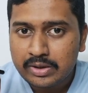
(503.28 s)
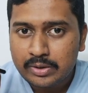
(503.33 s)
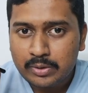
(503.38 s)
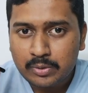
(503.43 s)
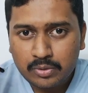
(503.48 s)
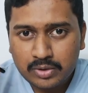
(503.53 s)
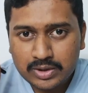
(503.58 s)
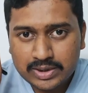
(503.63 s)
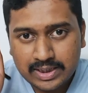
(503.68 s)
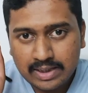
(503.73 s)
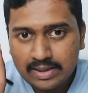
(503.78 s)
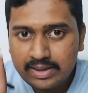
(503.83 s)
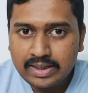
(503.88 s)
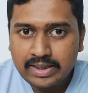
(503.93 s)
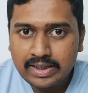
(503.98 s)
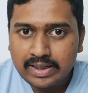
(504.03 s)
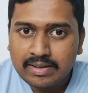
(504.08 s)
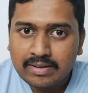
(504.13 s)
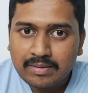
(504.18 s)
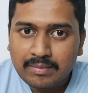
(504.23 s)
You
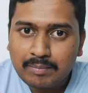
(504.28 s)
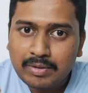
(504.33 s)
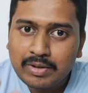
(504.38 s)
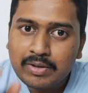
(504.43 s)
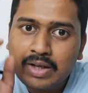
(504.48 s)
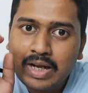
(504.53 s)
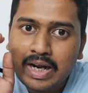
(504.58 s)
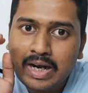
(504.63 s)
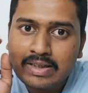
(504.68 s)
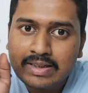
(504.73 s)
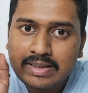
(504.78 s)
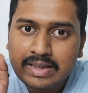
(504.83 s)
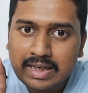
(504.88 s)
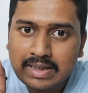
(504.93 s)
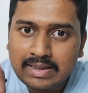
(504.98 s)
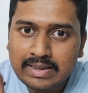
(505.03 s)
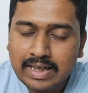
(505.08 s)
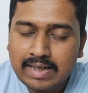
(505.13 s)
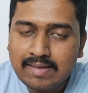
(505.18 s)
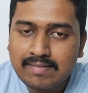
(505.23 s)
studied it, but
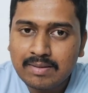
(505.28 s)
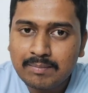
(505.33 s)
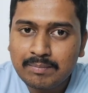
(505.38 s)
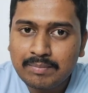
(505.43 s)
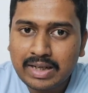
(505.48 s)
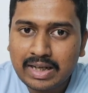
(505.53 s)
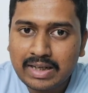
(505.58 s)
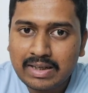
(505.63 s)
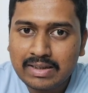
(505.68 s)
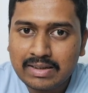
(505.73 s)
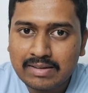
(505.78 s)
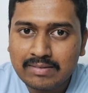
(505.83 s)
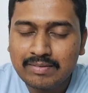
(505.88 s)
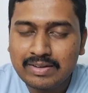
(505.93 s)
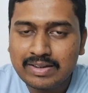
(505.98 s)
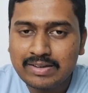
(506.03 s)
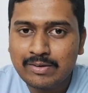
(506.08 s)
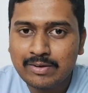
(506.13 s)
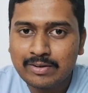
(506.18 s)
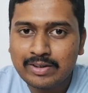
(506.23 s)
at the exam time,
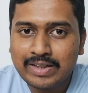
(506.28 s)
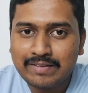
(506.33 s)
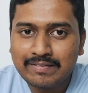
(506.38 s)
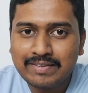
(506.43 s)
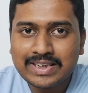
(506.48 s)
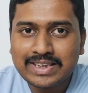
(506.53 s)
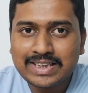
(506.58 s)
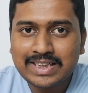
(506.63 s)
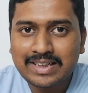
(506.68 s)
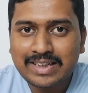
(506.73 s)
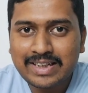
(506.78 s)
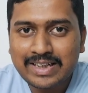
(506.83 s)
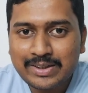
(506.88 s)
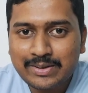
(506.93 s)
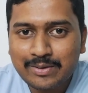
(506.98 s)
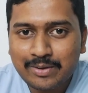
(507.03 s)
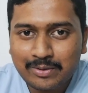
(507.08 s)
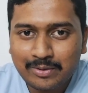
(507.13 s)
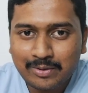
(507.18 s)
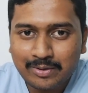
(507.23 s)
when you are giving GT,
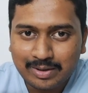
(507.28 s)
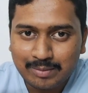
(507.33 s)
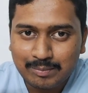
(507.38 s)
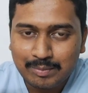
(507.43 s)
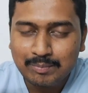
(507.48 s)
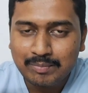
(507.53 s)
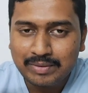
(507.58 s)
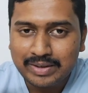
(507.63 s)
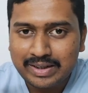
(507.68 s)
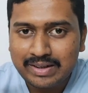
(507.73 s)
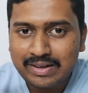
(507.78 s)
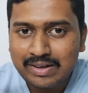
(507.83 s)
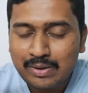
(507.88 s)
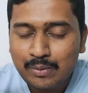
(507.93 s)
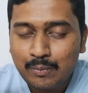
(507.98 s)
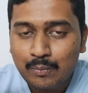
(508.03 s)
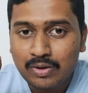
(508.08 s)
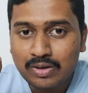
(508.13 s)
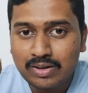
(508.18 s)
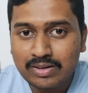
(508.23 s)
you are not remembering
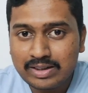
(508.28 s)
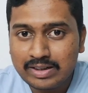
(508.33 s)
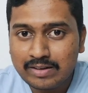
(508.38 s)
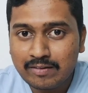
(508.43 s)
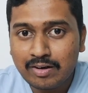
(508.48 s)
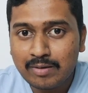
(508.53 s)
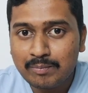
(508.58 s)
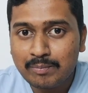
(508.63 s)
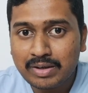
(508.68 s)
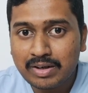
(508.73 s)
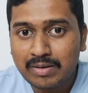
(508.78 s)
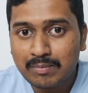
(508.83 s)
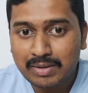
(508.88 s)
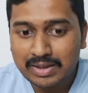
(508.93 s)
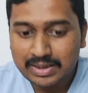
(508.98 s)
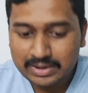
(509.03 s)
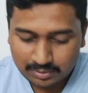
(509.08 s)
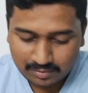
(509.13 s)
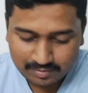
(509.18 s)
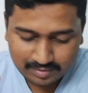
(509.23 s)
what are the developmental
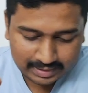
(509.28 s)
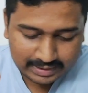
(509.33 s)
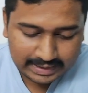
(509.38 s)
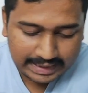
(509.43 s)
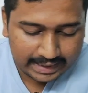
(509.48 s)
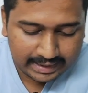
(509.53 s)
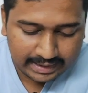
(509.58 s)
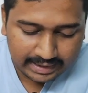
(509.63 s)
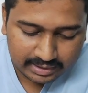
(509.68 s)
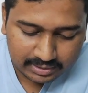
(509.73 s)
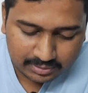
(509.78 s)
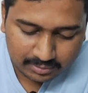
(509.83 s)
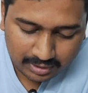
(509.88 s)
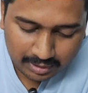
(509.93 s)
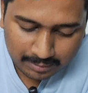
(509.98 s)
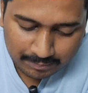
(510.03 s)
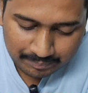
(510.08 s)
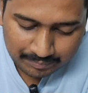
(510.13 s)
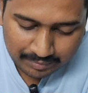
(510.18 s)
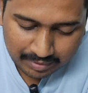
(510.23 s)
milestones at that age,
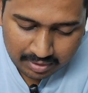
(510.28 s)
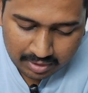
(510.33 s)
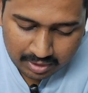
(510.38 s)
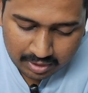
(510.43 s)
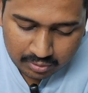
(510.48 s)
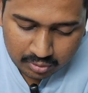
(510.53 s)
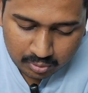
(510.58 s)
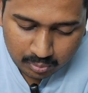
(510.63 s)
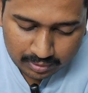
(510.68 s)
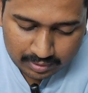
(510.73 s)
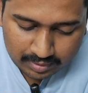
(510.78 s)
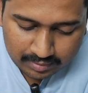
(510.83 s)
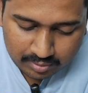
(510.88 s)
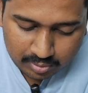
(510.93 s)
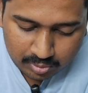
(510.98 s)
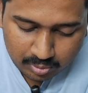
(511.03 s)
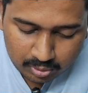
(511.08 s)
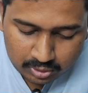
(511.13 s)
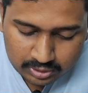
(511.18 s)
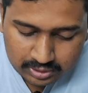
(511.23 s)
okay? So what is the
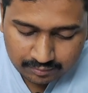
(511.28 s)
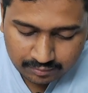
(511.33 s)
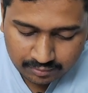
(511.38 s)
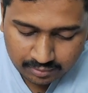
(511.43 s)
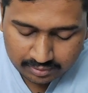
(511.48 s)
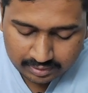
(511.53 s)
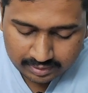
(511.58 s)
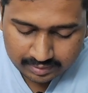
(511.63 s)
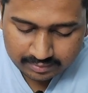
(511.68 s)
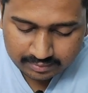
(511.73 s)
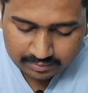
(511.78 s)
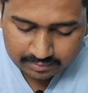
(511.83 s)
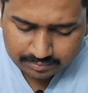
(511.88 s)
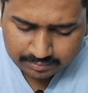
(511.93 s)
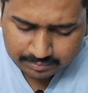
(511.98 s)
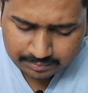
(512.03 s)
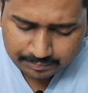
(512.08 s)
solution for this?